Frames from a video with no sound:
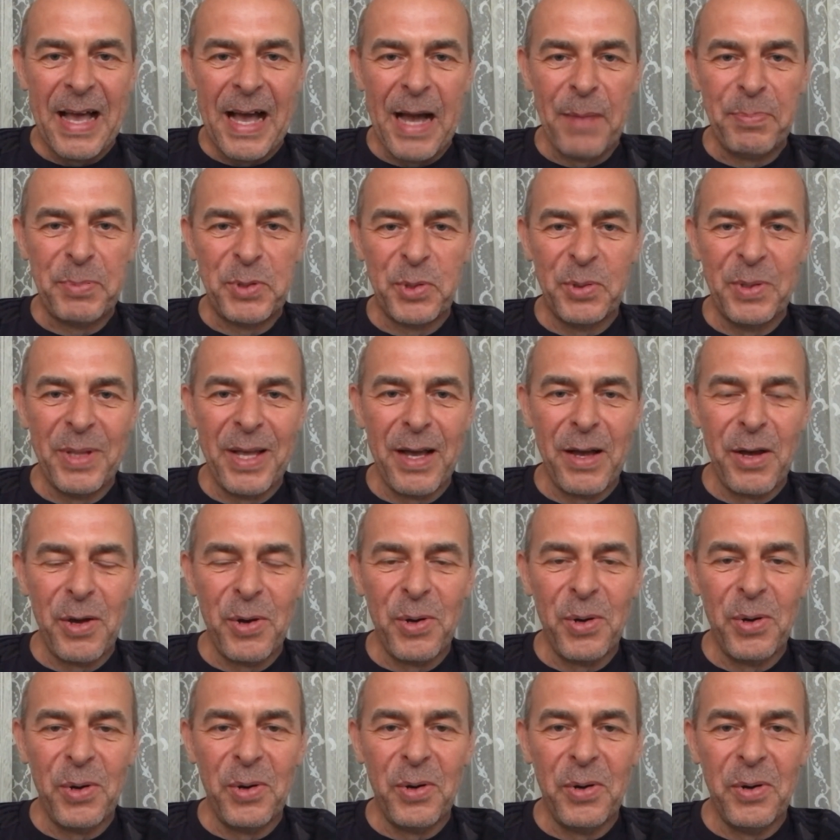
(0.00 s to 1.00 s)
up to
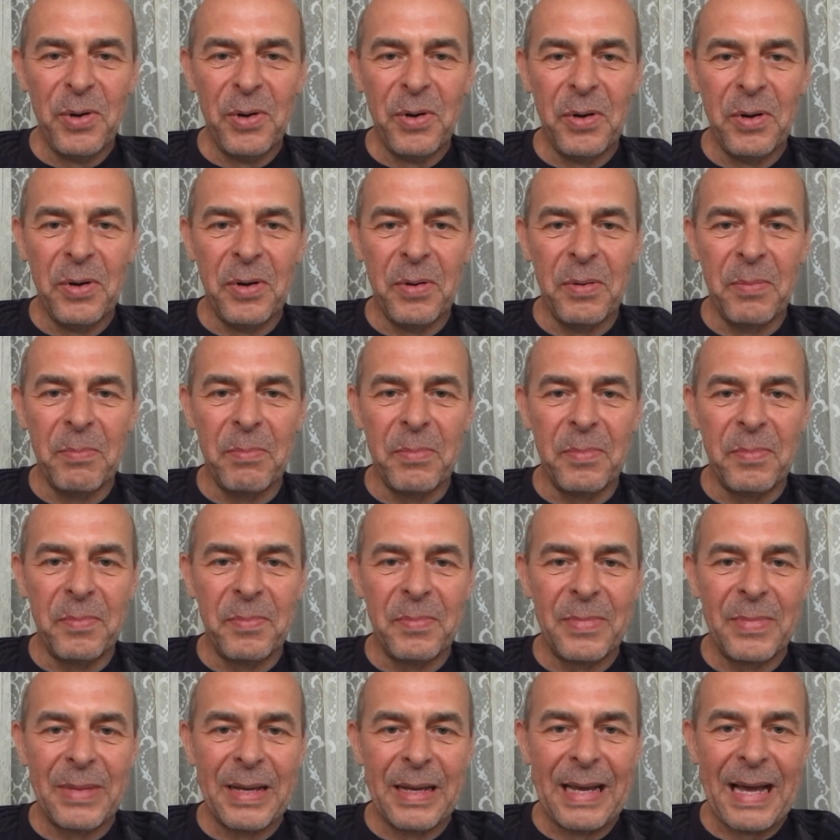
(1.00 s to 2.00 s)
now,
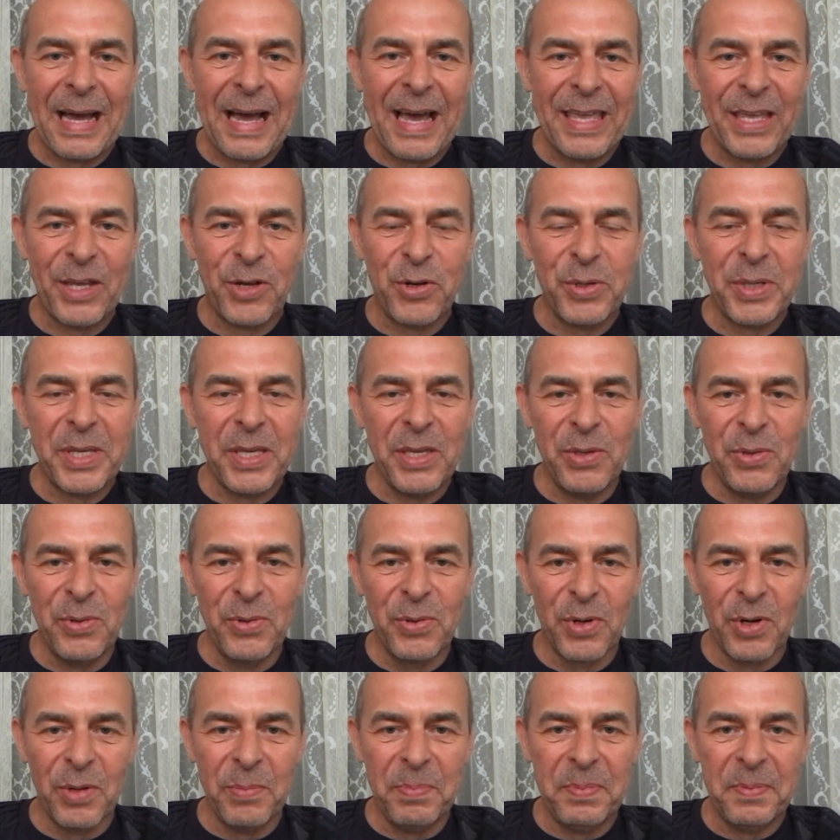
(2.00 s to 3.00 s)
HiKOKI
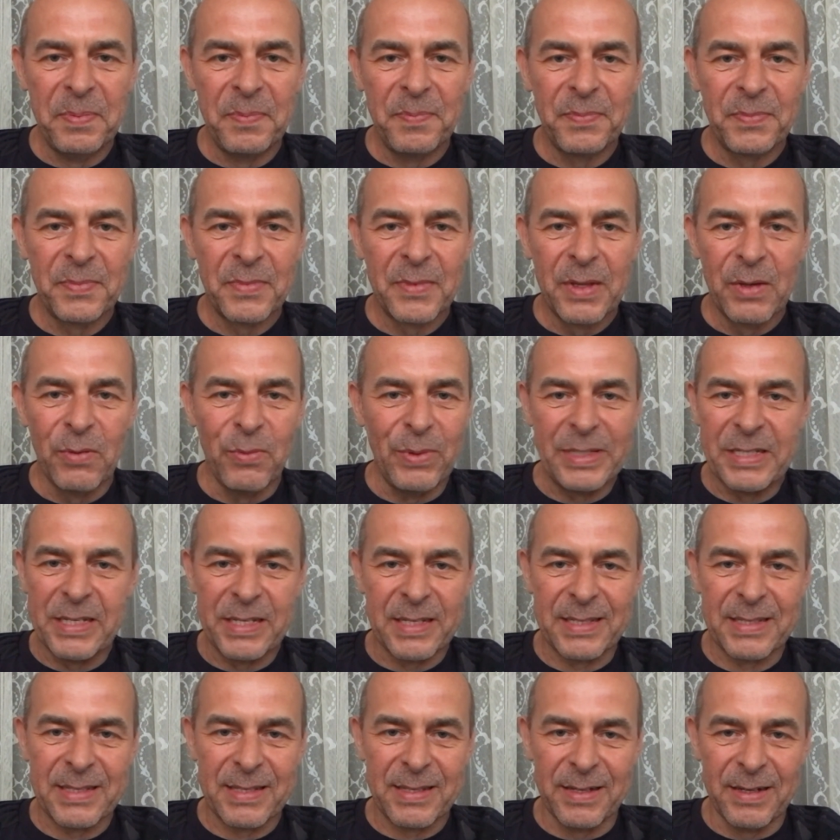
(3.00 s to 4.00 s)
Europe, which
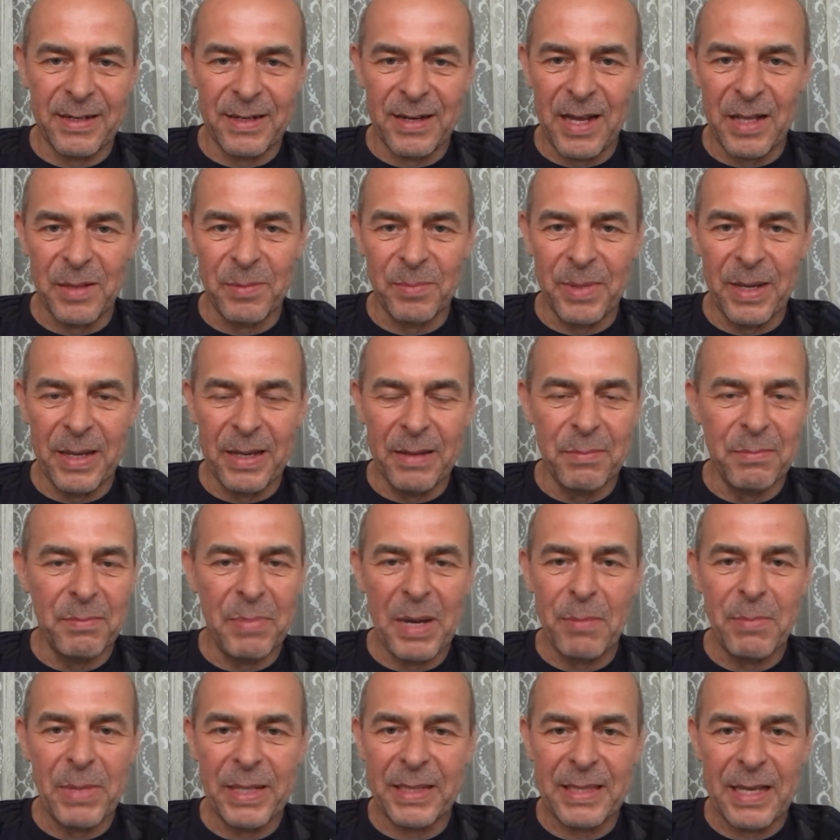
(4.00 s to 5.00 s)
is run by
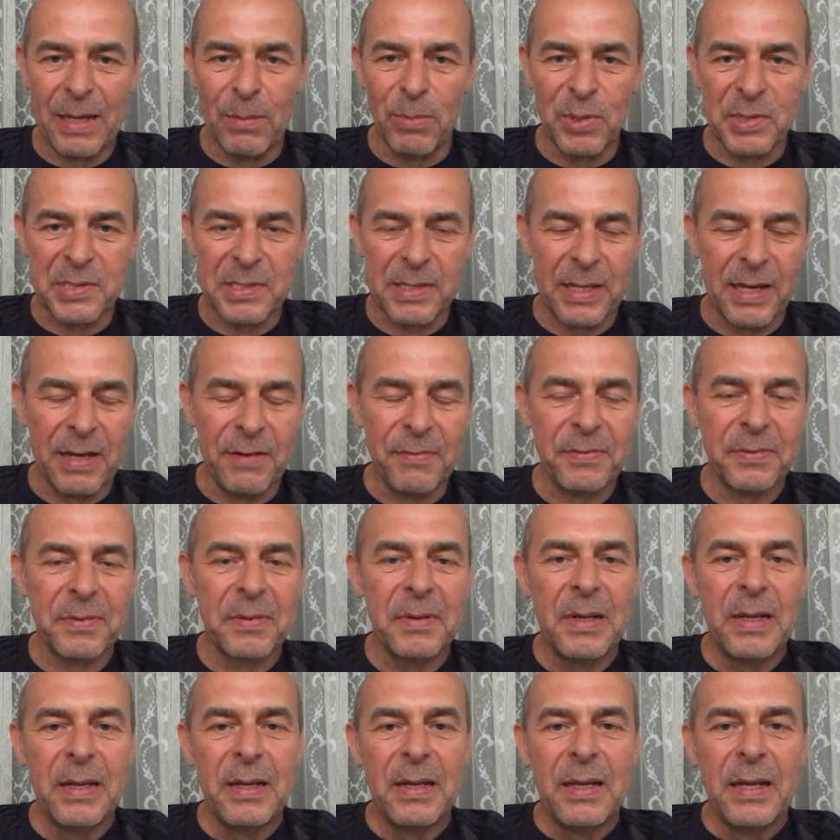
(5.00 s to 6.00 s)
Metabo staff
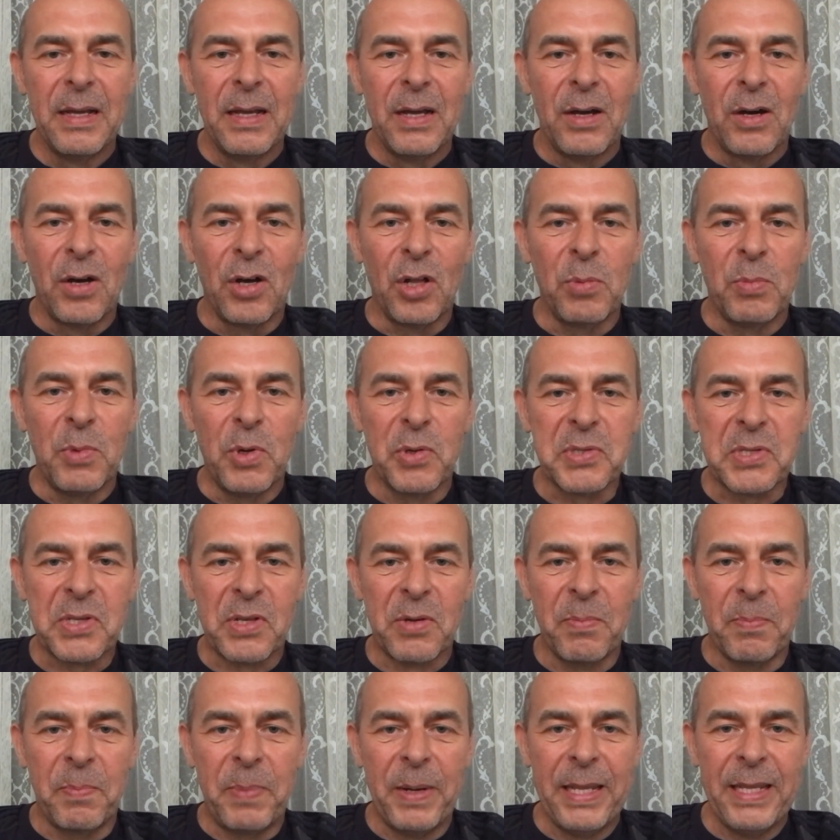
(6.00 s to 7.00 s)
almost
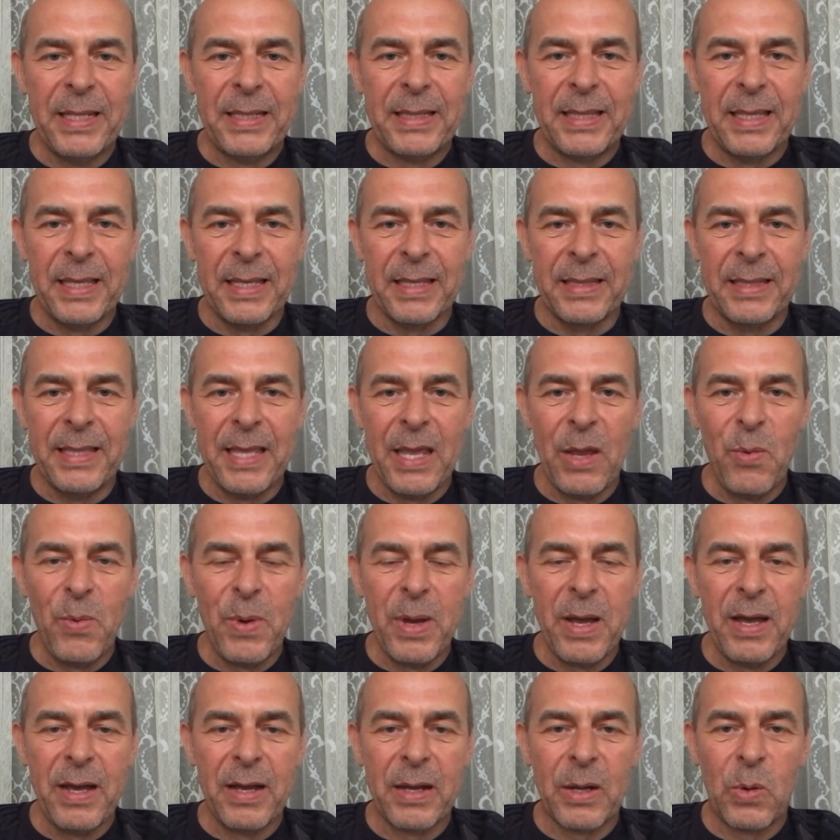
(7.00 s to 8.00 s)
completely, they
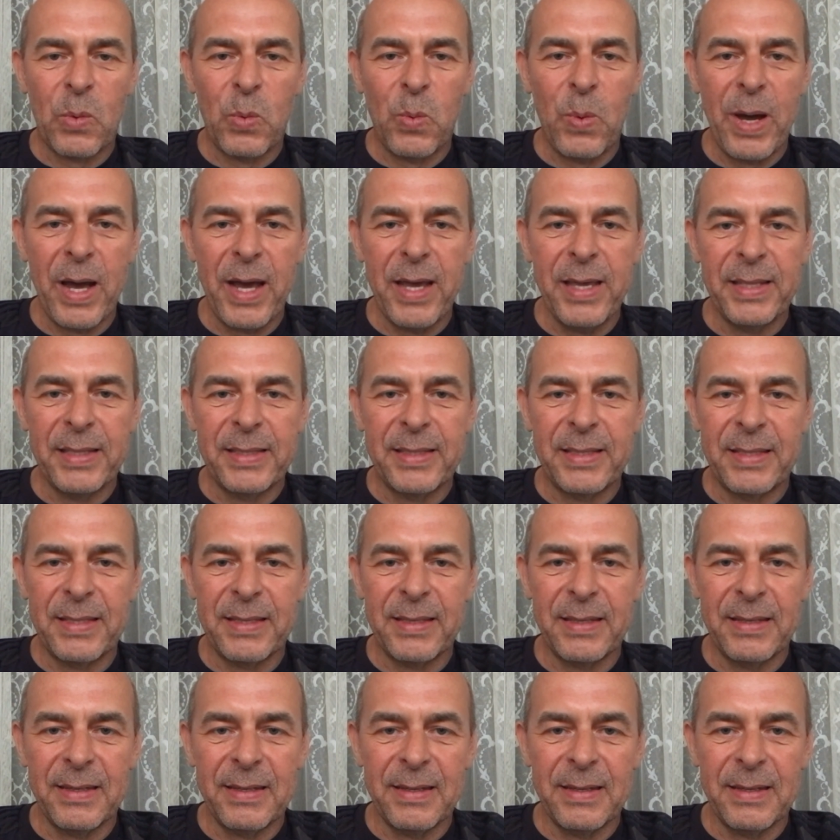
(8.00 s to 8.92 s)
were quite,